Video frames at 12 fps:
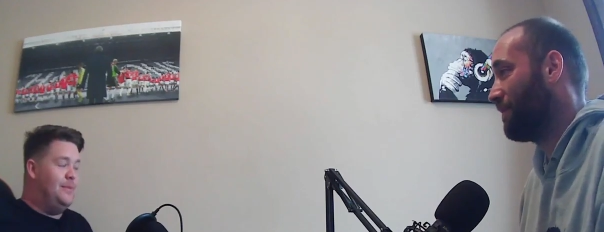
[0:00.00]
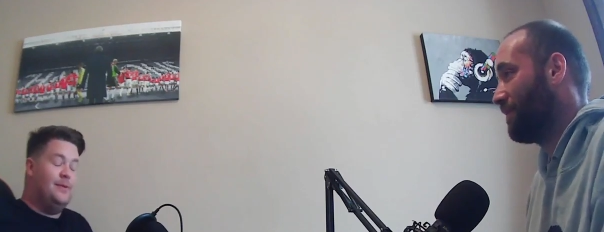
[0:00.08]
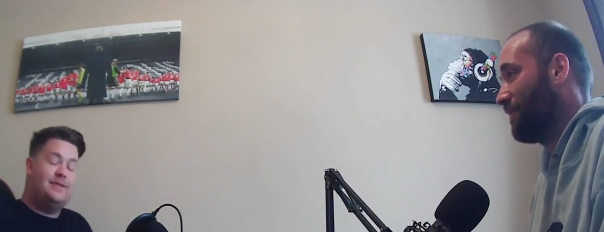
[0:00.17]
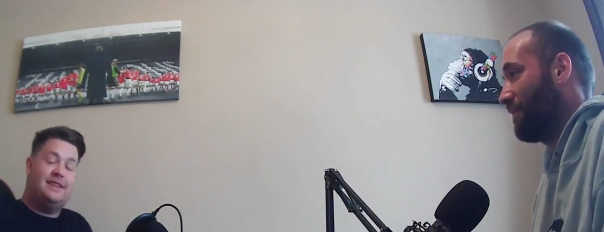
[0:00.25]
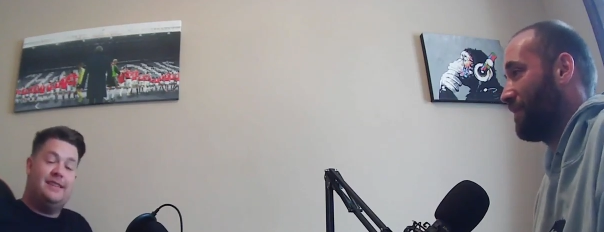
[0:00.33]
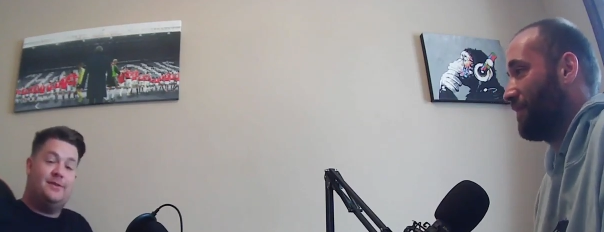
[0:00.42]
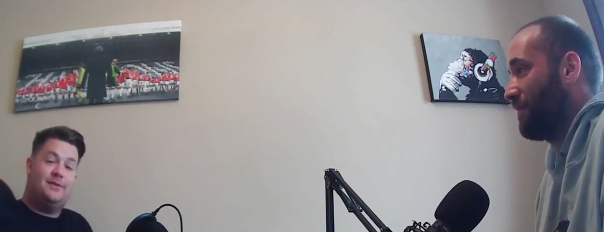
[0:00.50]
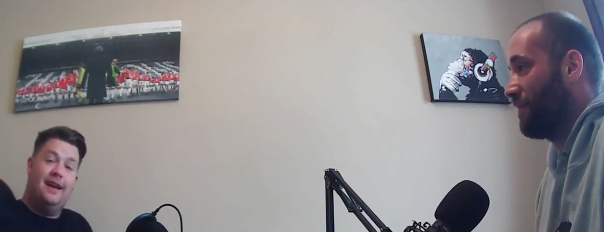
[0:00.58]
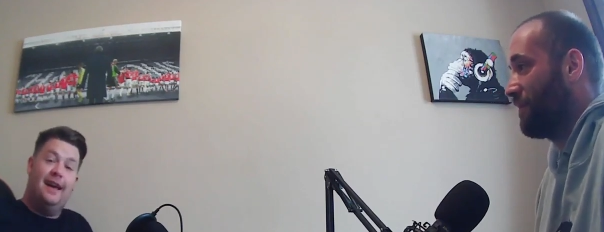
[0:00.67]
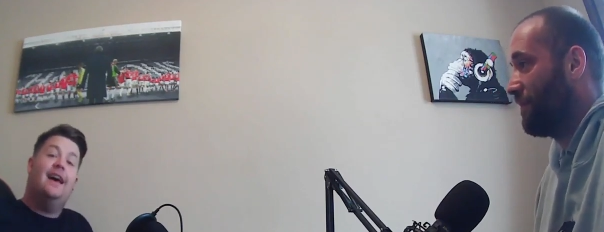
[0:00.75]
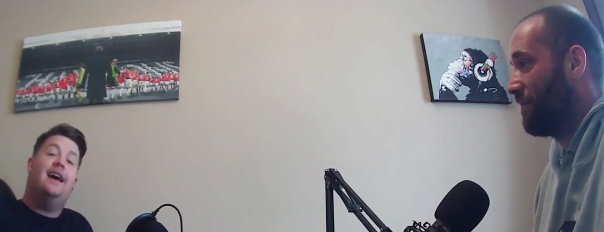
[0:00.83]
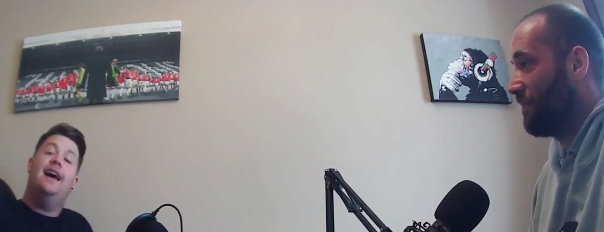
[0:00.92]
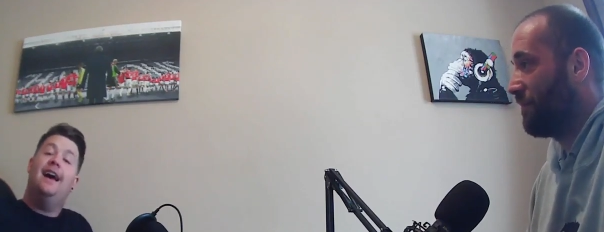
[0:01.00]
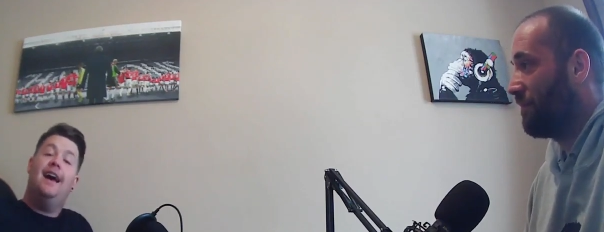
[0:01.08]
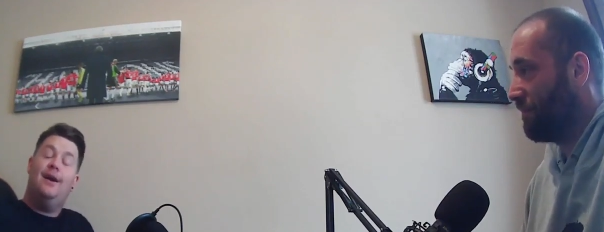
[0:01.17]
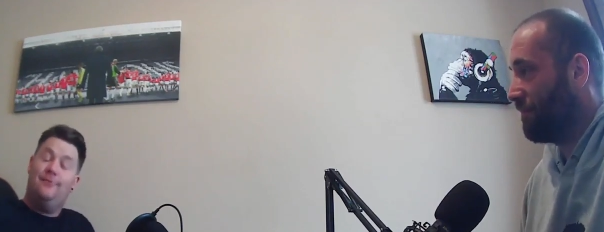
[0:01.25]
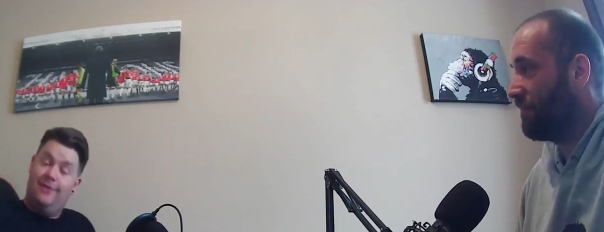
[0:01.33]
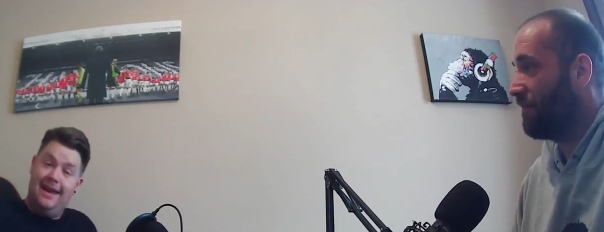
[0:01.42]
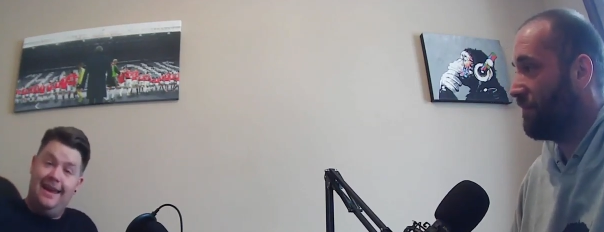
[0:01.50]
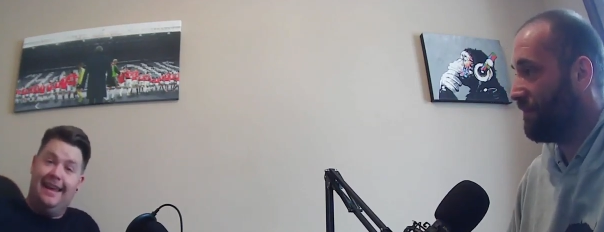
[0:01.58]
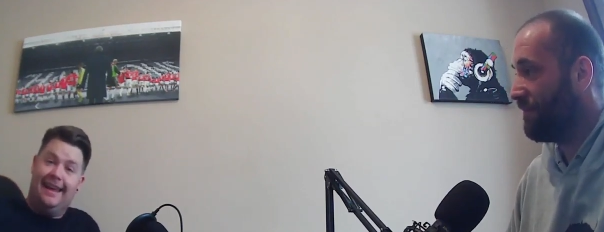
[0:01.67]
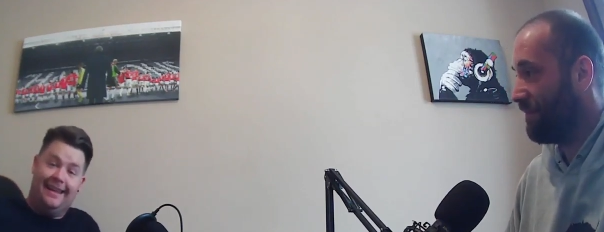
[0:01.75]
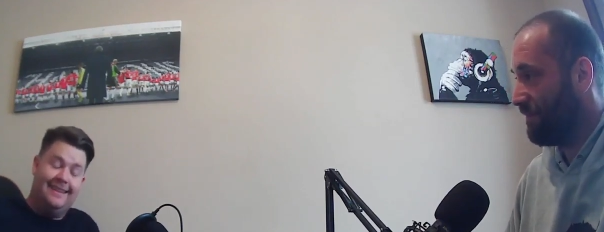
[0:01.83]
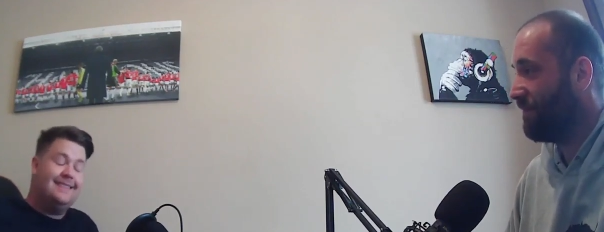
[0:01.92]
Speaker 1: And all the teachers were like, "Oh
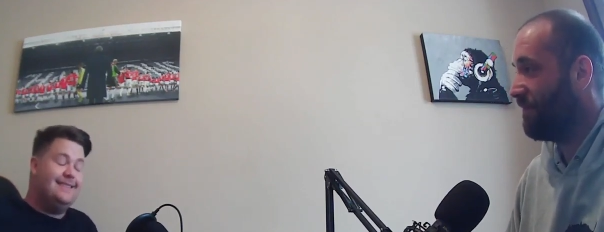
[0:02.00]
really?